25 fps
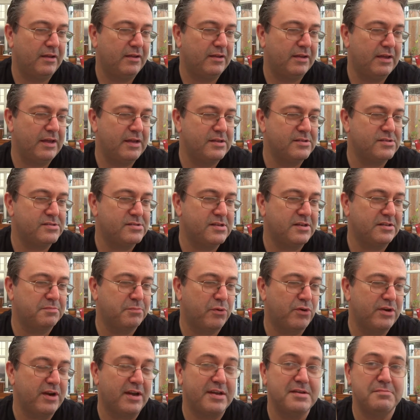It's
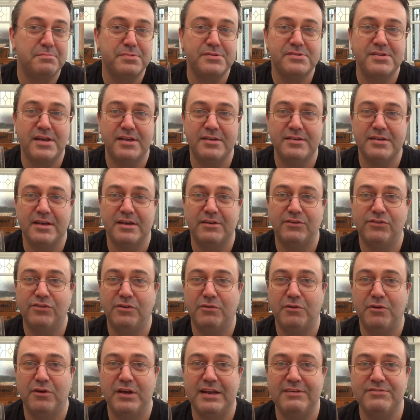6.8% now, so
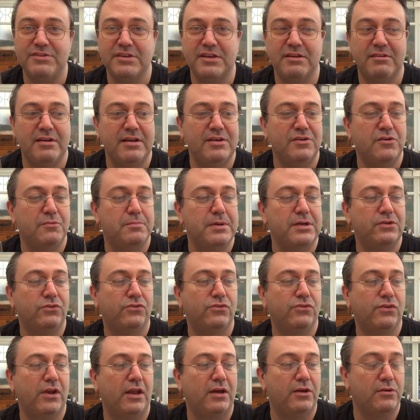I'm going to have to go a little bit
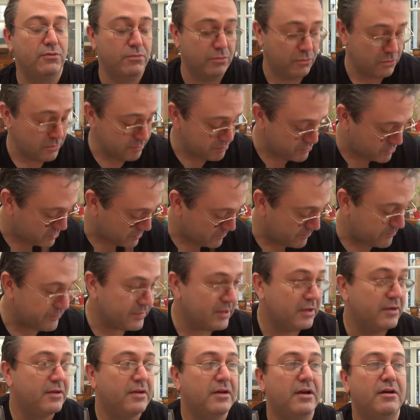slow. Whoops.
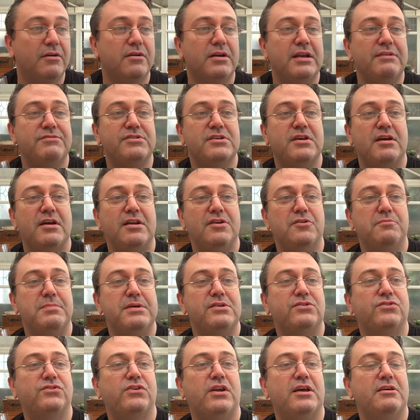I'm going to have to go a little
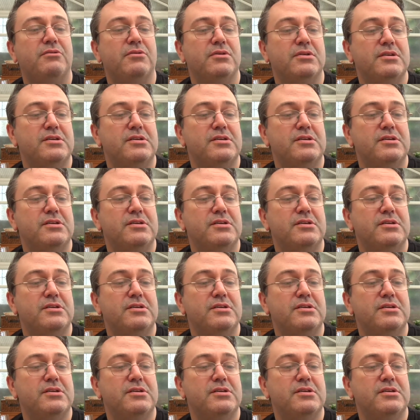bit slow on